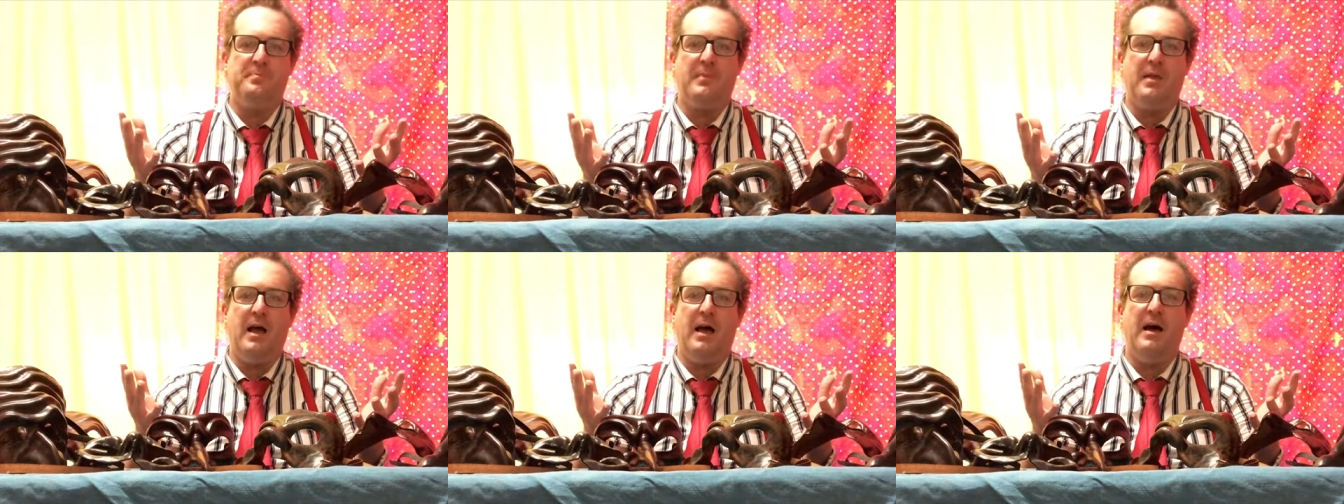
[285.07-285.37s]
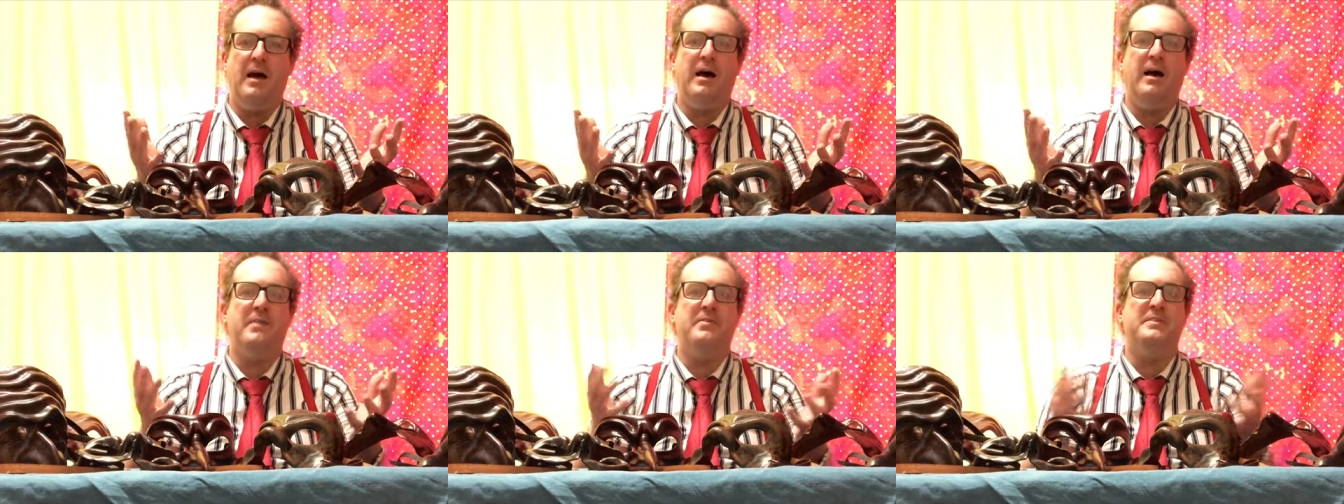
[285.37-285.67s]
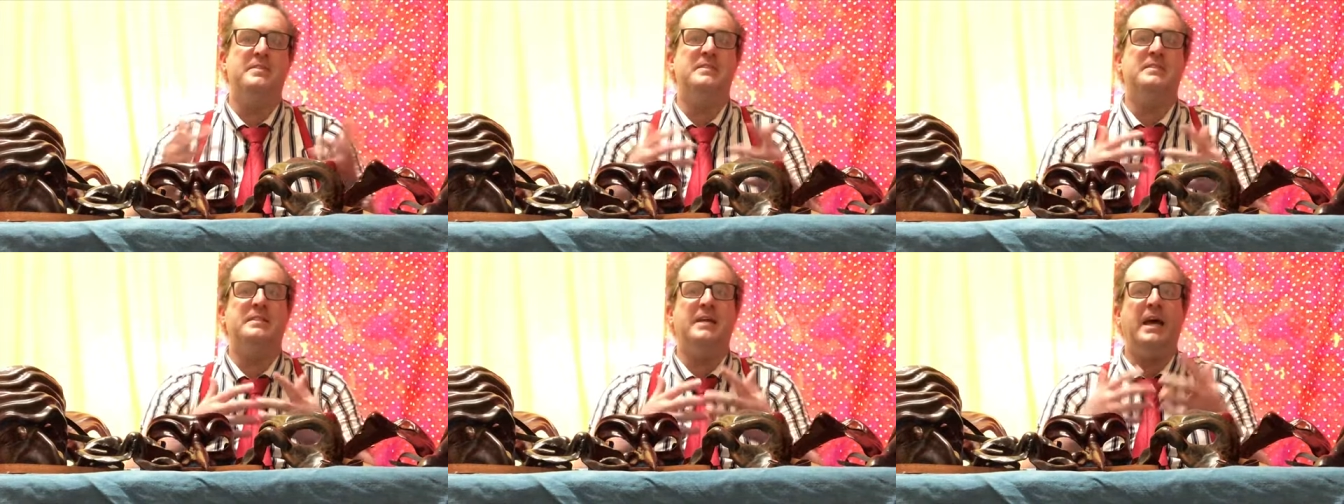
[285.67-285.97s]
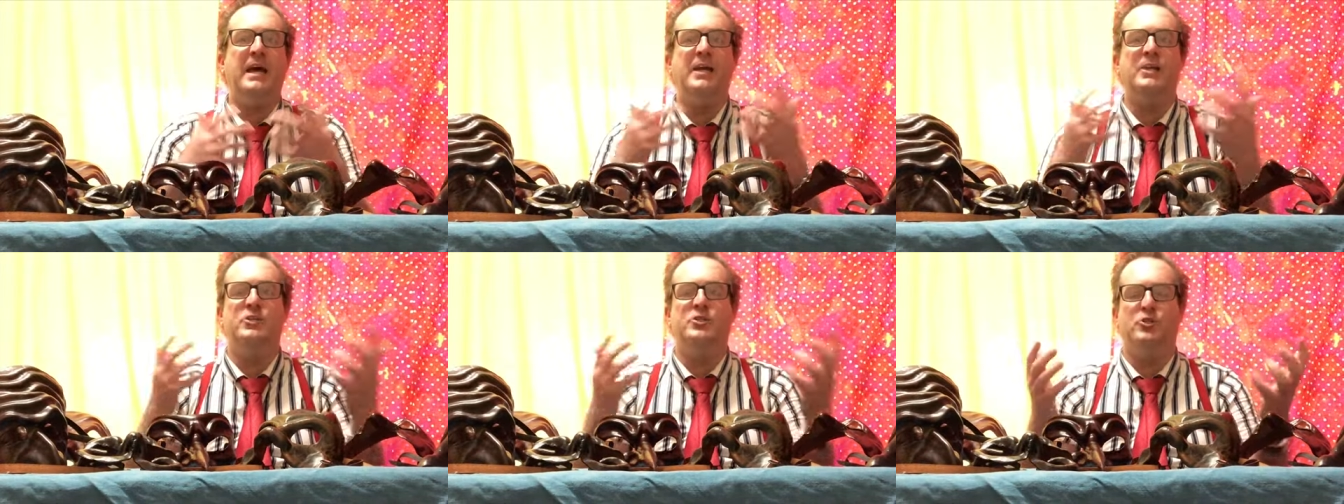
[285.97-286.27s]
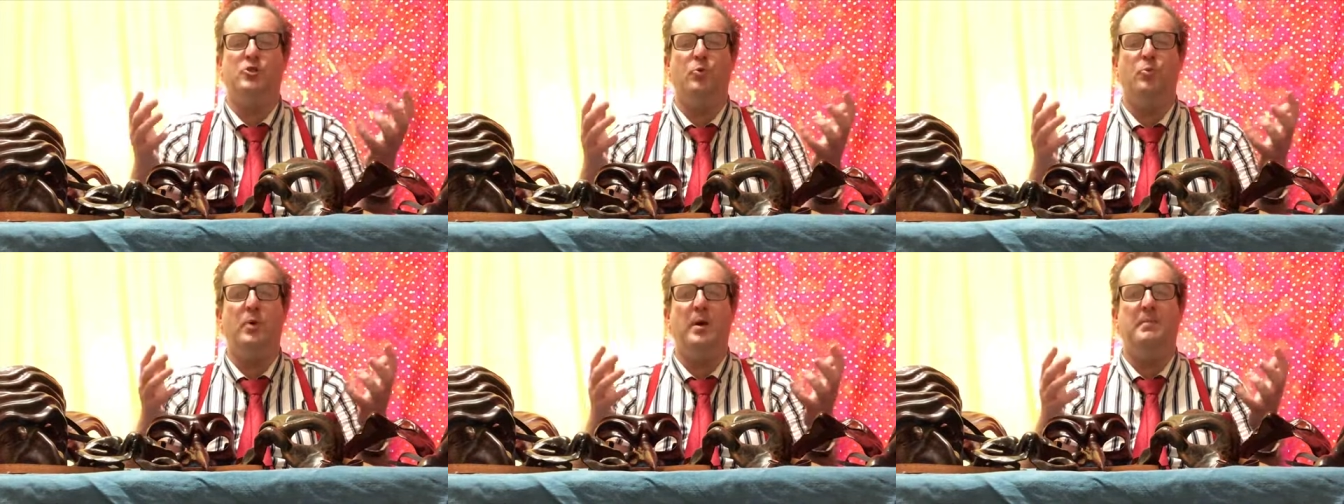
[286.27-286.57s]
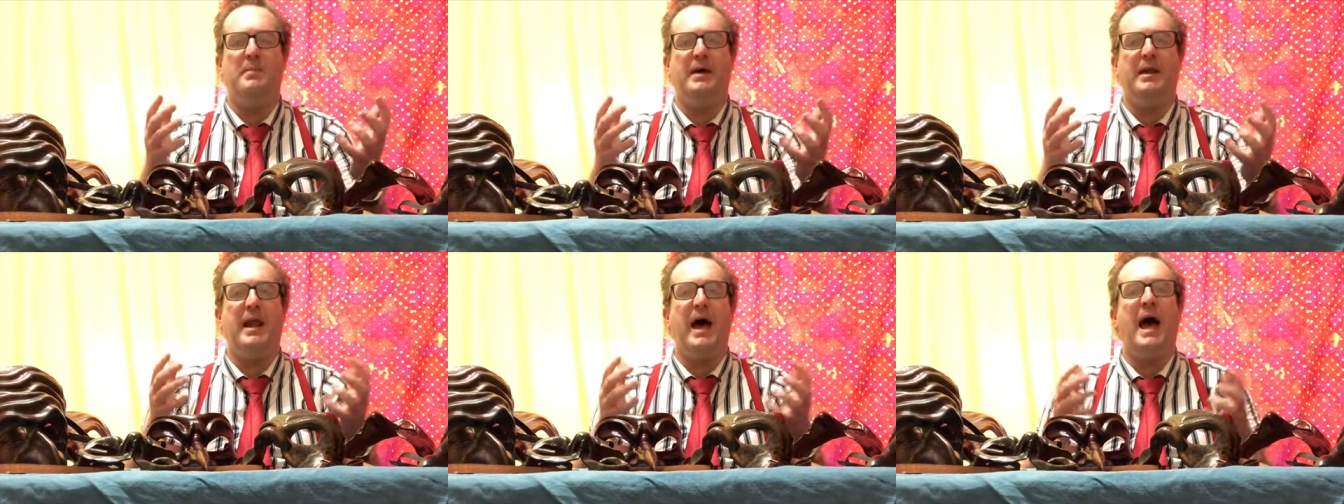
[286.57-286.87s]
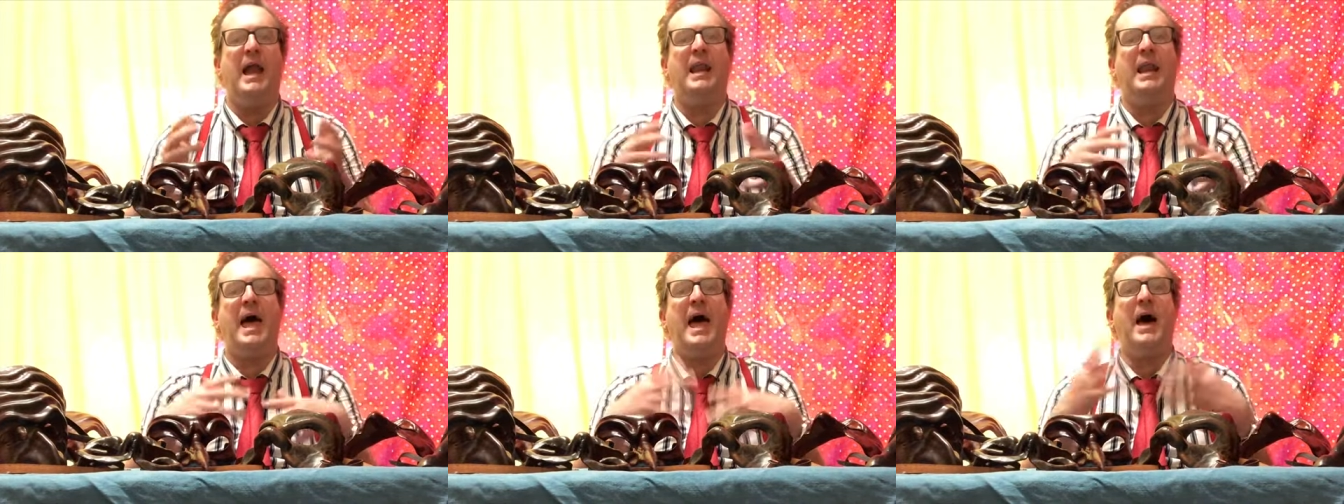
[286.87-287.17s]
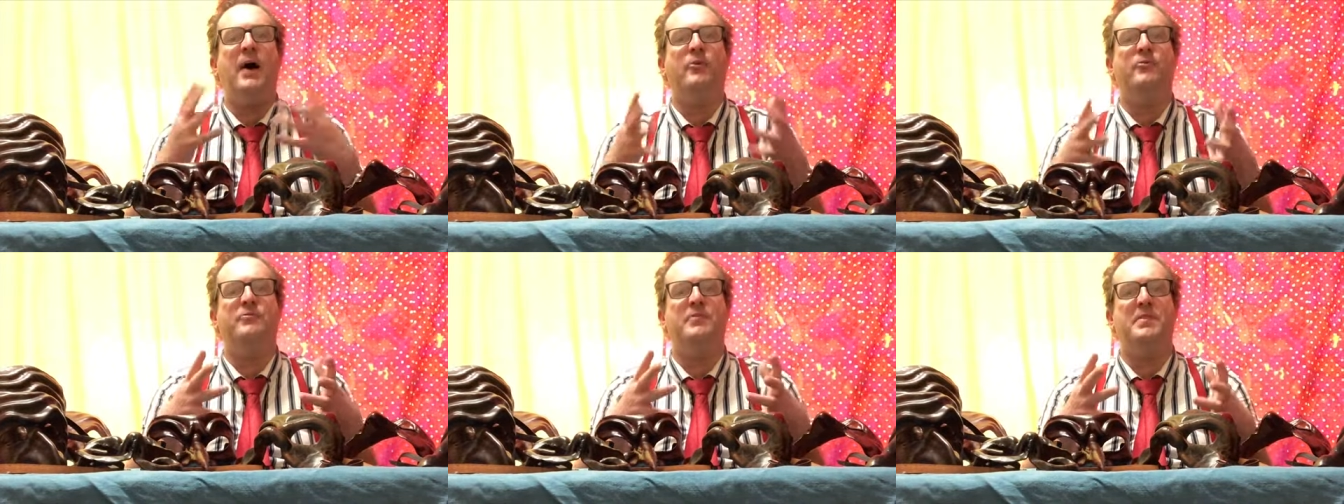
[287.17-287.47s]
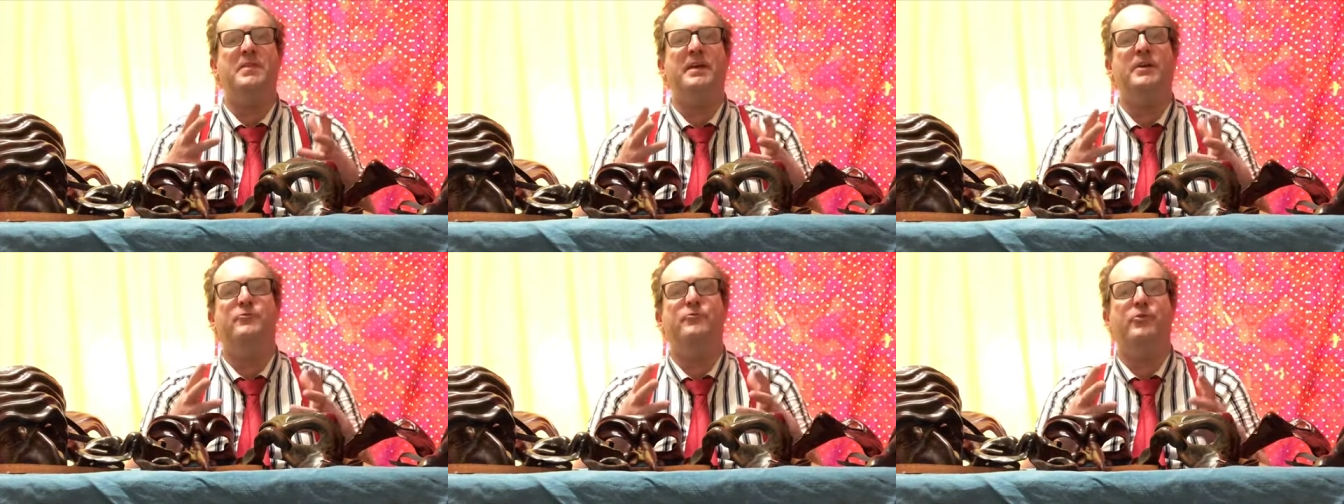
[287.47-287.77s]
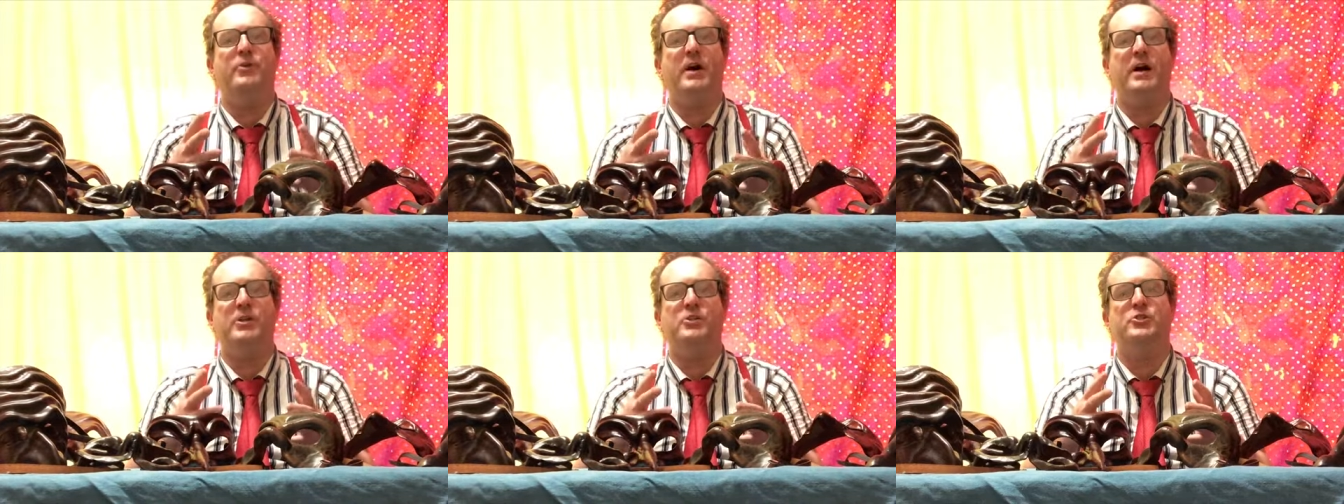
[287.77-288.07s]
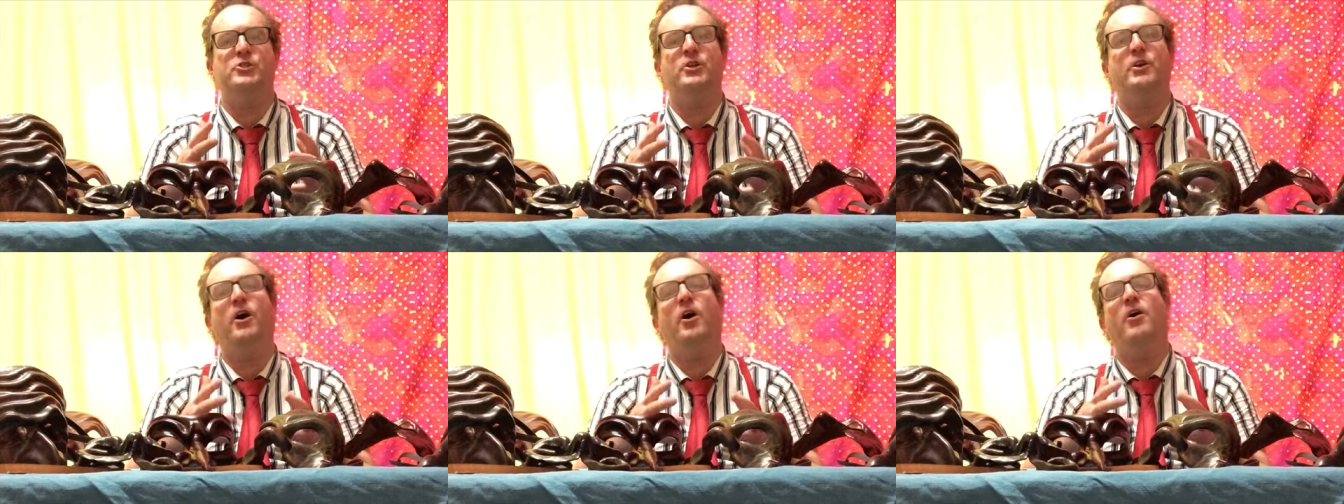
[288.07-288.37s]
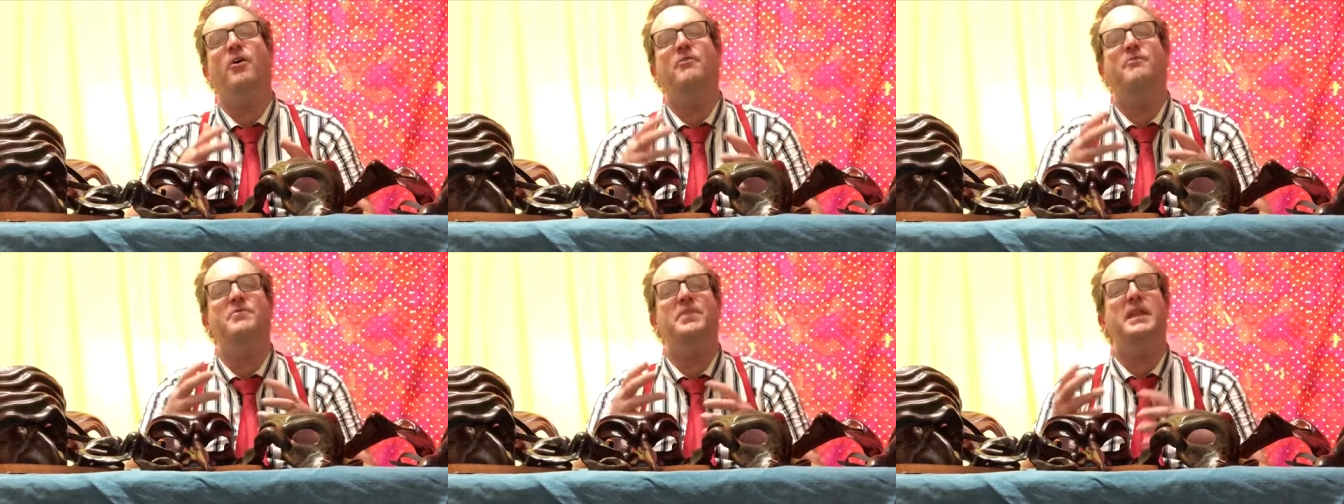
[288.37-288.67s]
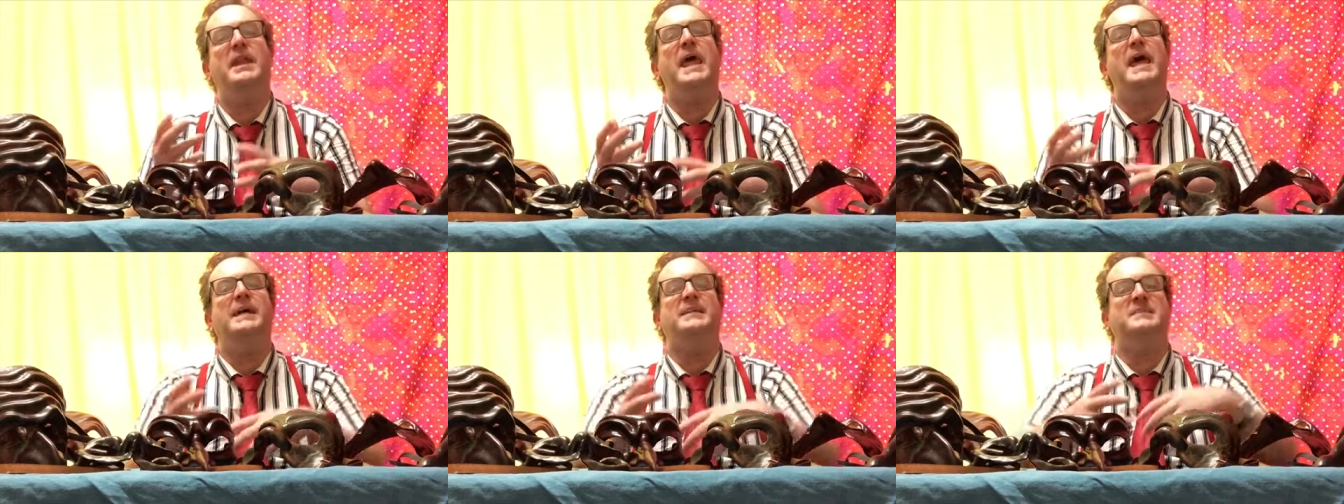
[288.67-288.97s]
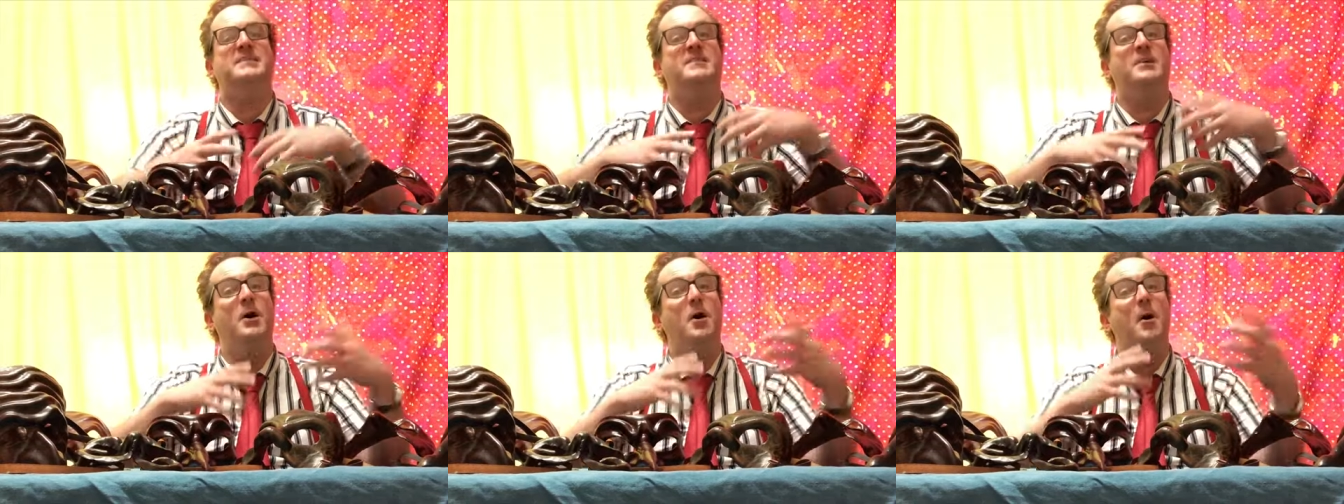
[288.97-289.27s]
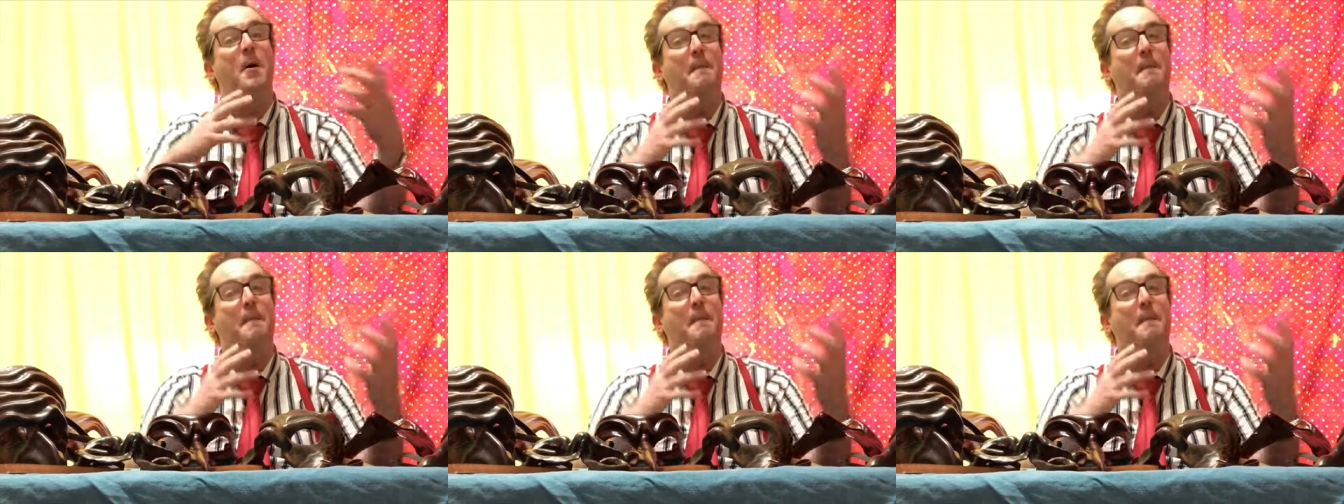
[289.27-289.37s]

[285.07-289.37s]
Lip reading: the stage to women allowed for the introduction of the next